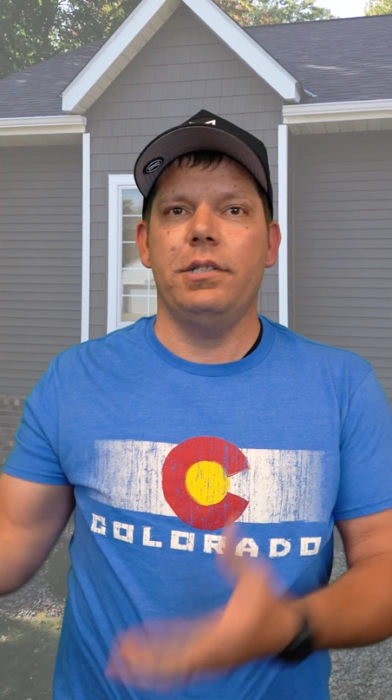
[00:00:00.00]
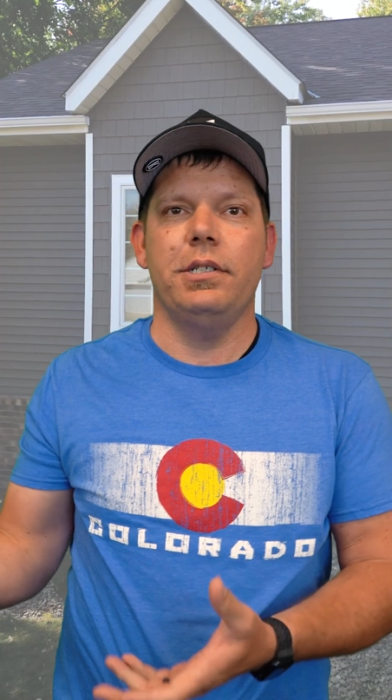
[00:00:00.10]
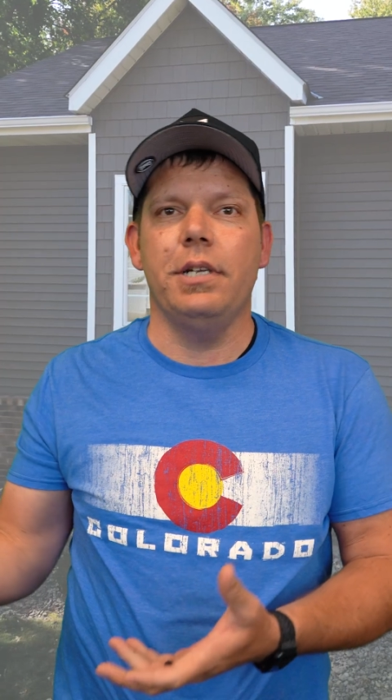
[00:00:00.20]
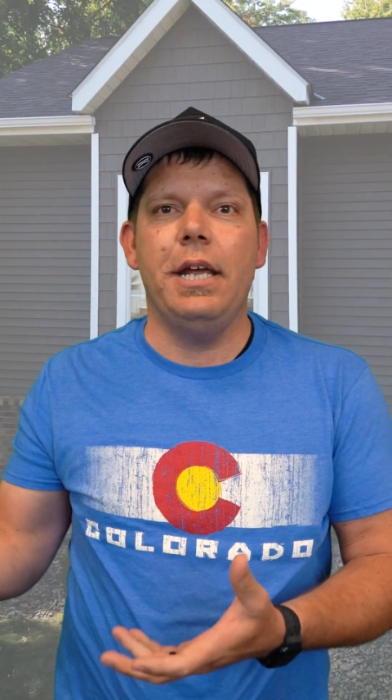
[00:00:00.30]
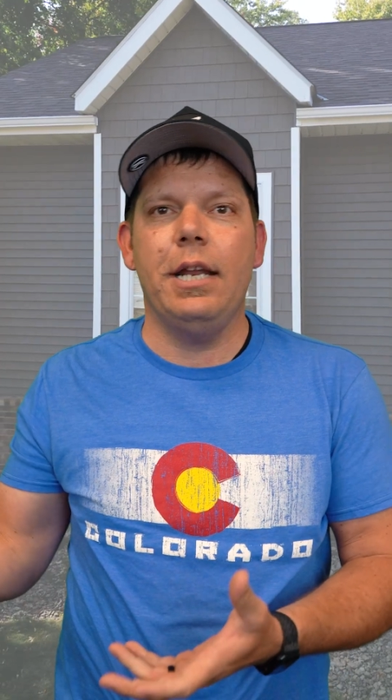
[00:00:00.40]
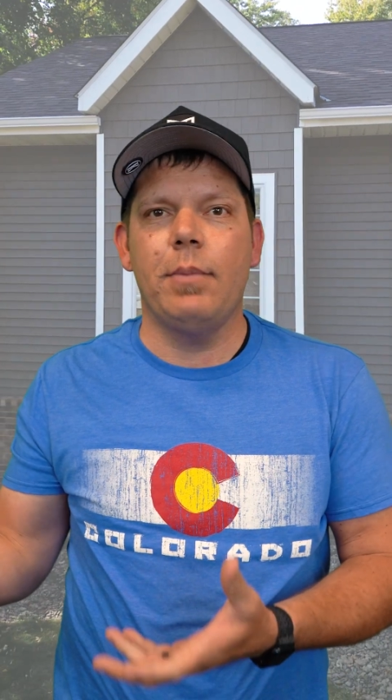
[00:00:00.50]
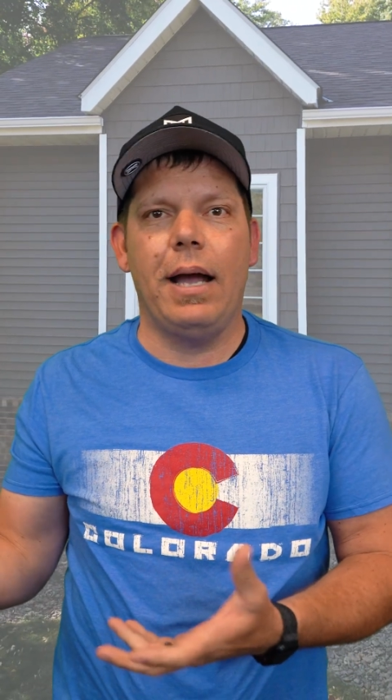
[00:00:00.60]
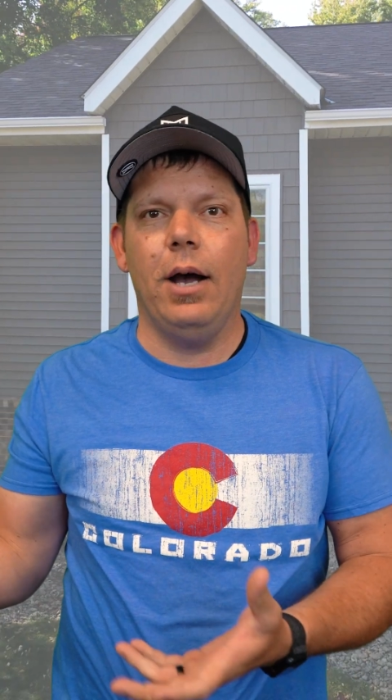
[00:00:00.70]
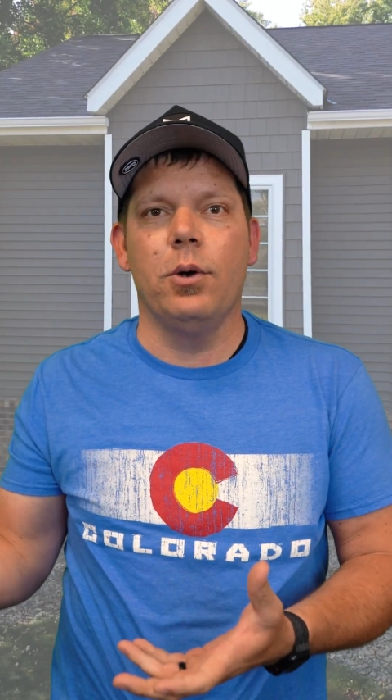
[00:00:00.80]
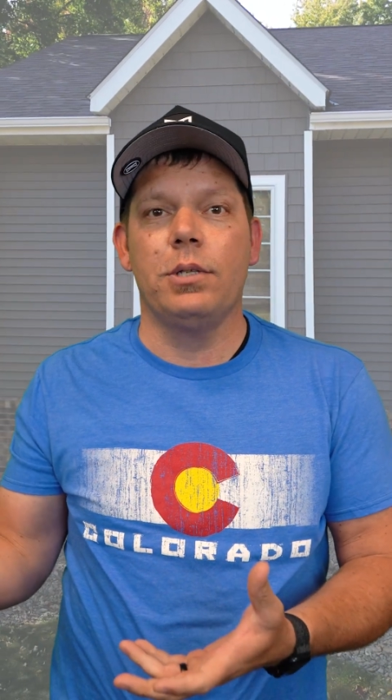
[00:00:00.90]
isn't heating
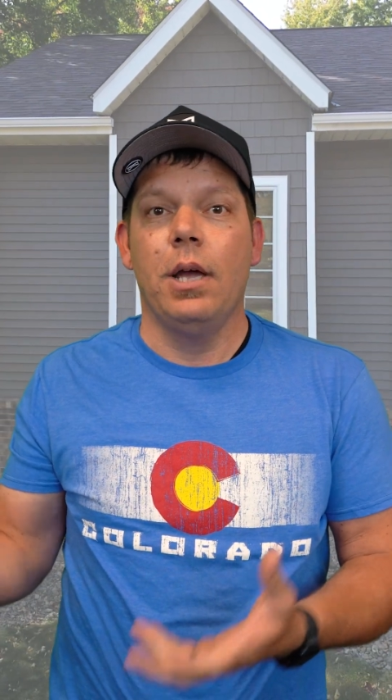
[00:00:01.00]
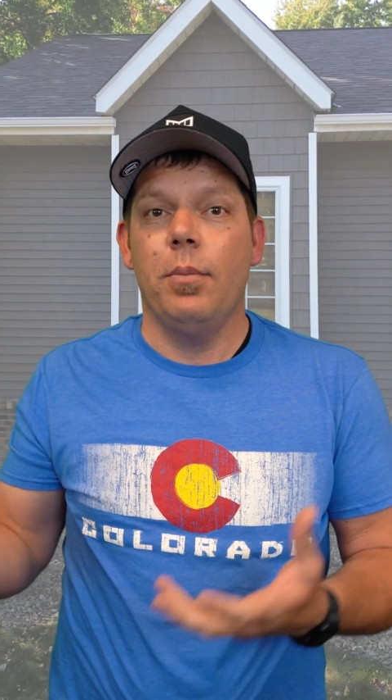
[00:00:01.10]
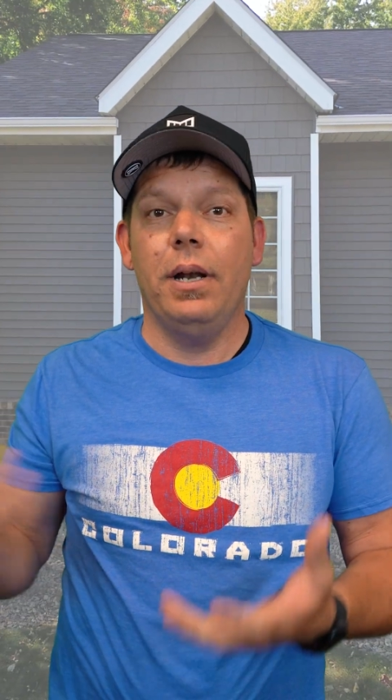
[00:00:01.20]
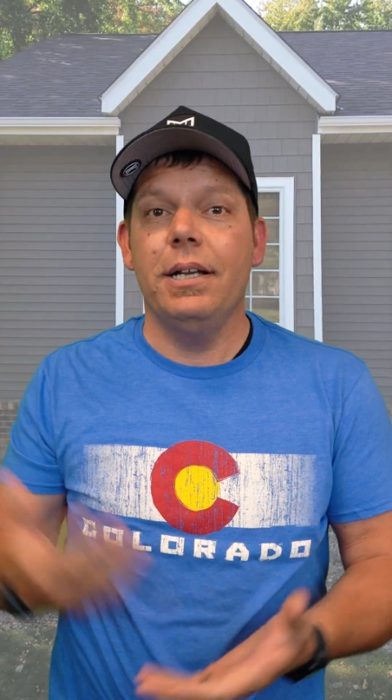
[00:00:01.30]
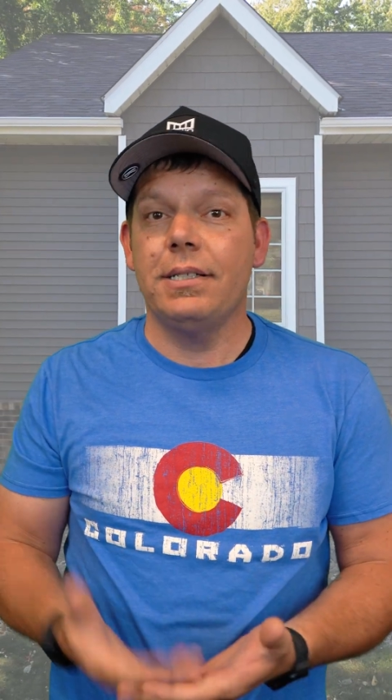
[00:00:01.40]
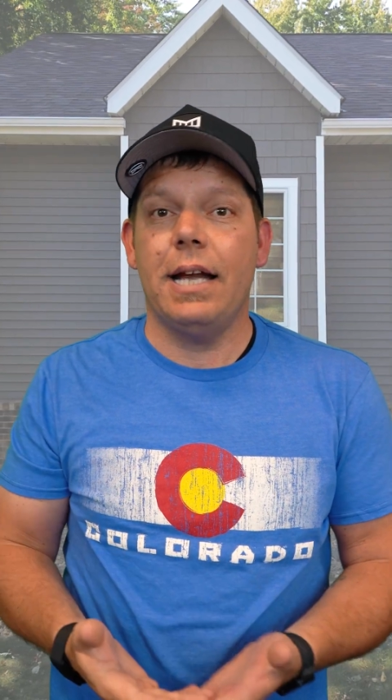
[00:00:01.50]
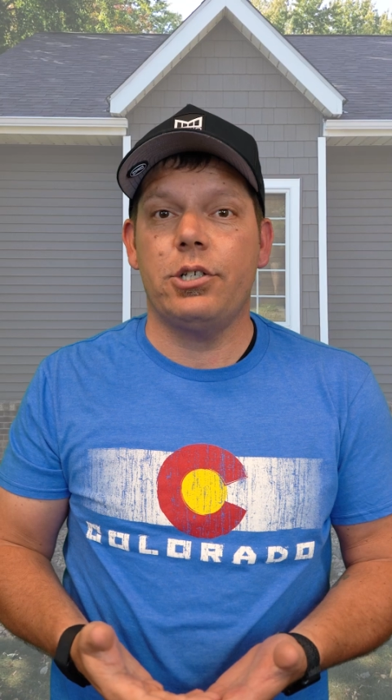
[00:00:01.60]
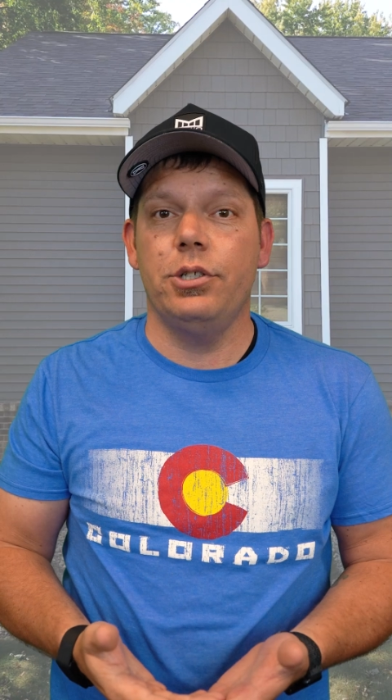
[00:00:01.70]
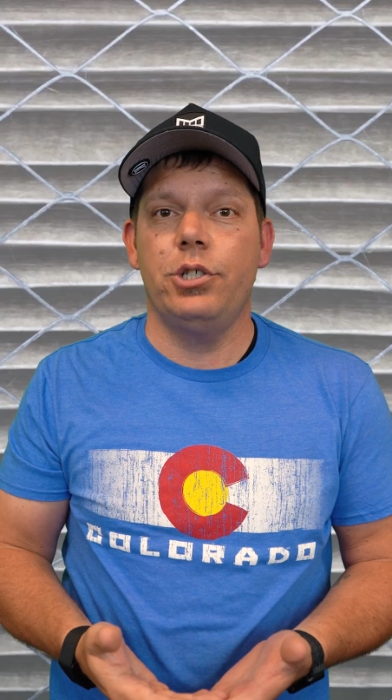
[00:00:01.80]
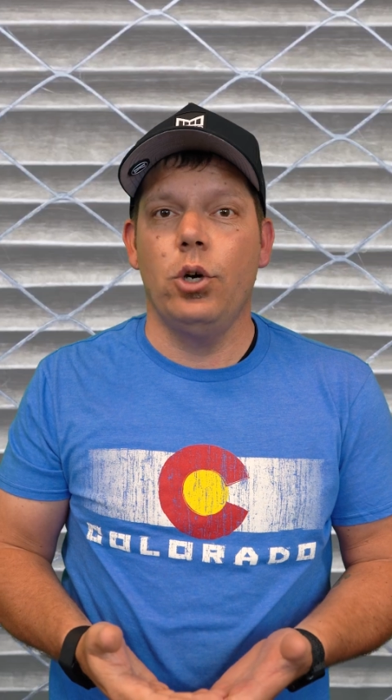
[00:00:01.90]
my house, but it is
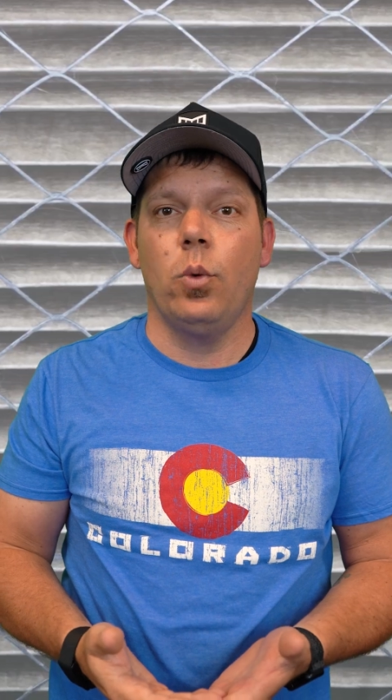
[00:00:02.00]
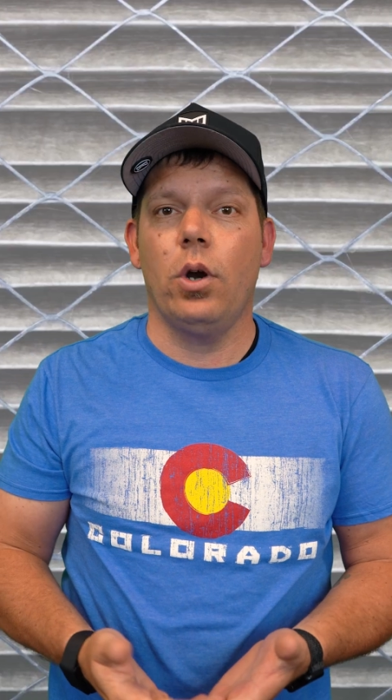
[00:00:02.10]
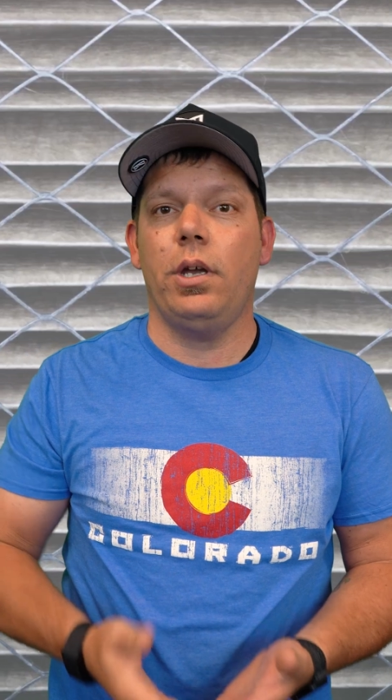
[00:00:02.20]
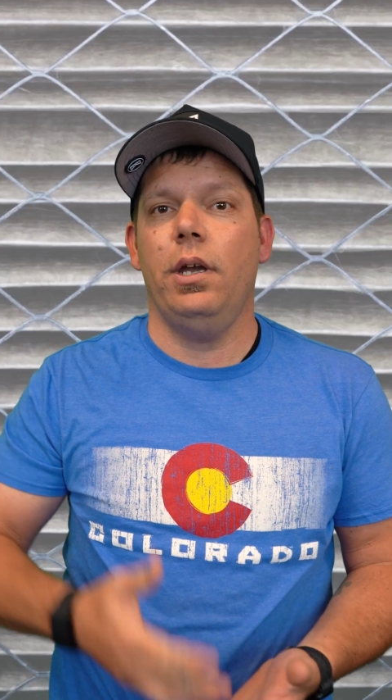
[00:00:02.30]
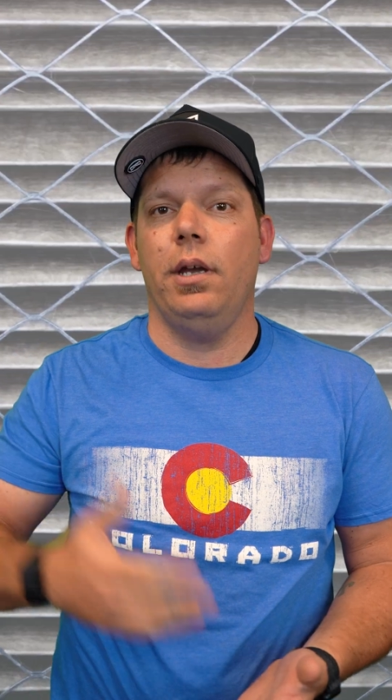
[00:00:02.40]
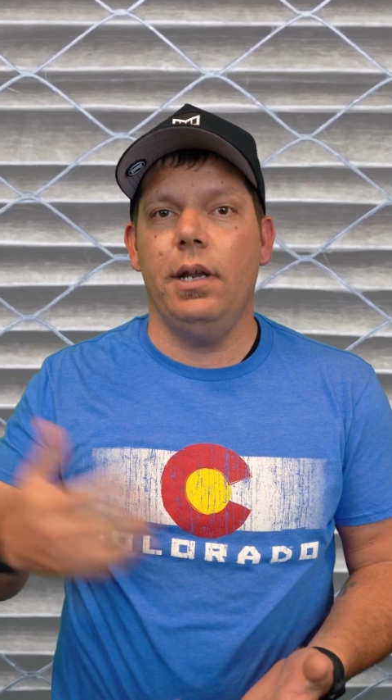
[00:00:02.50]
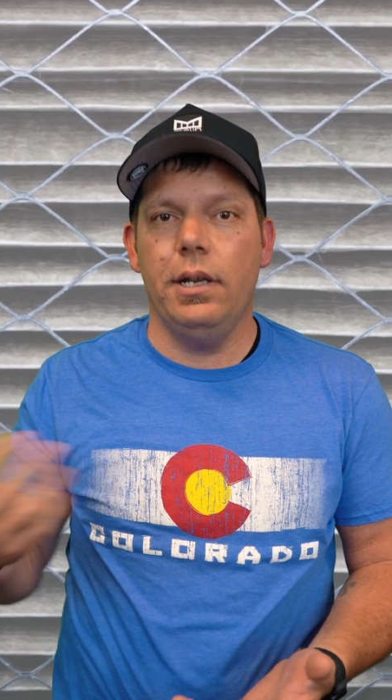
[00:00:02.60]
actually still working.